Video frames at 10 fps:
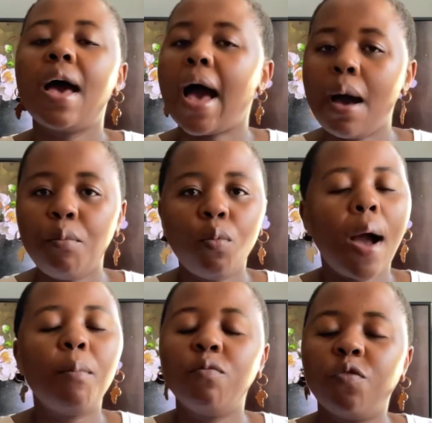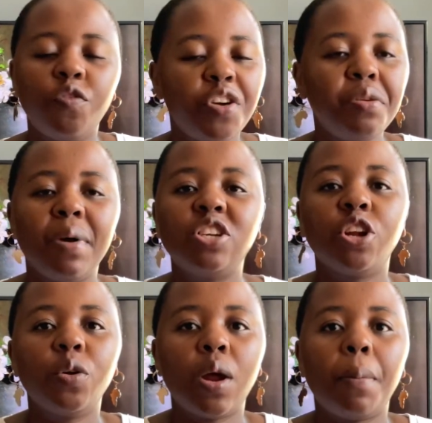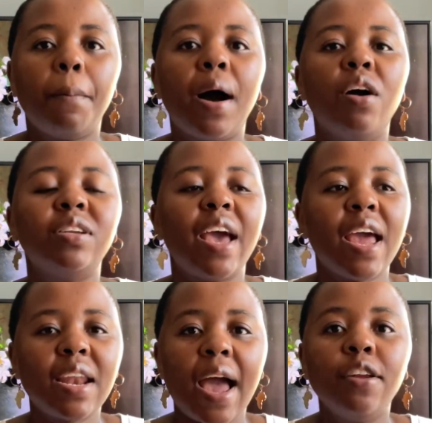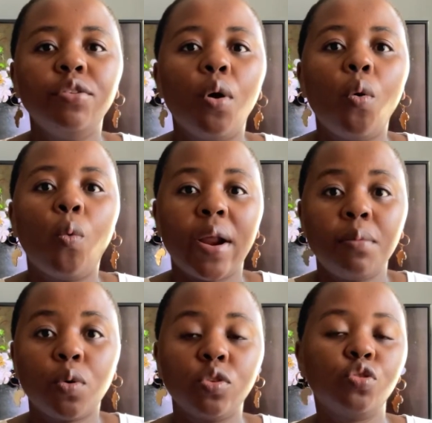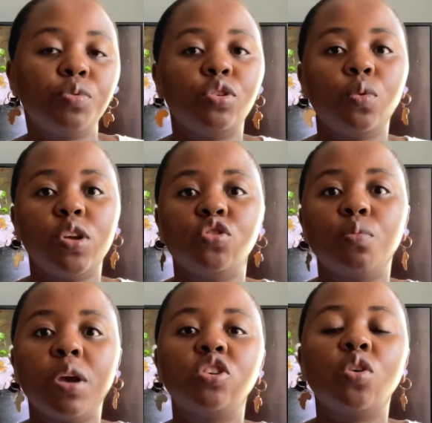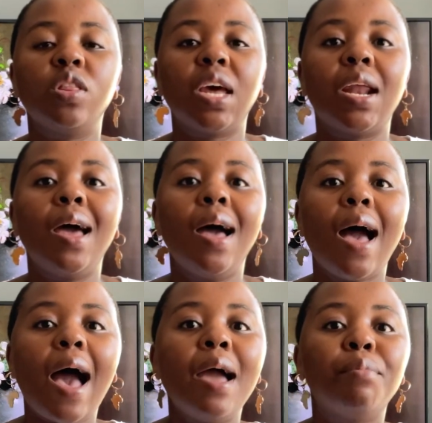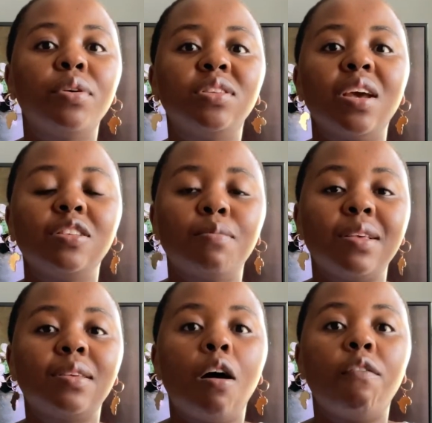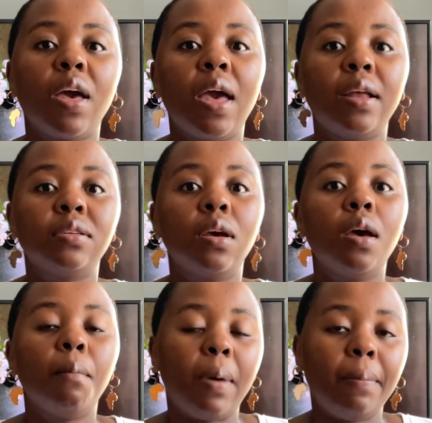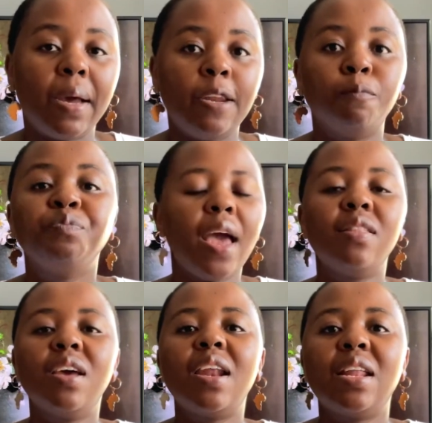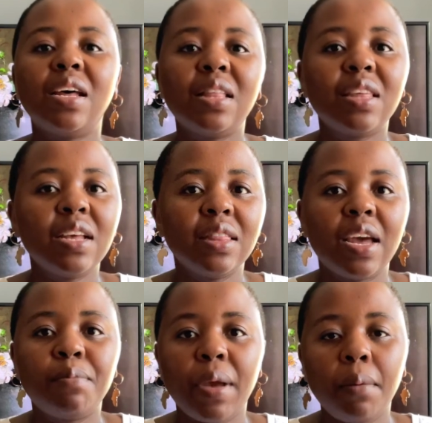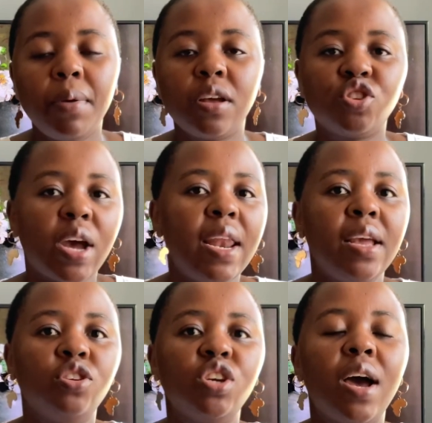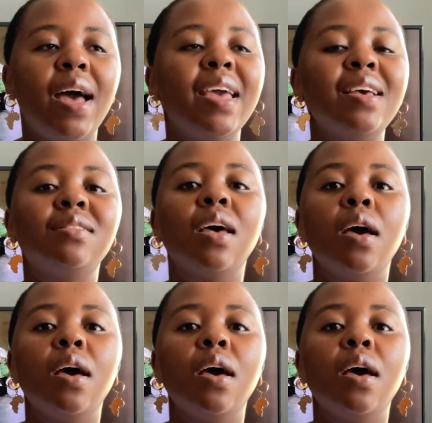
I'm very much clued up about, and I know what I'm going to be doing to make sure that I protect myself and my money. And then another thing that may be a challenge here is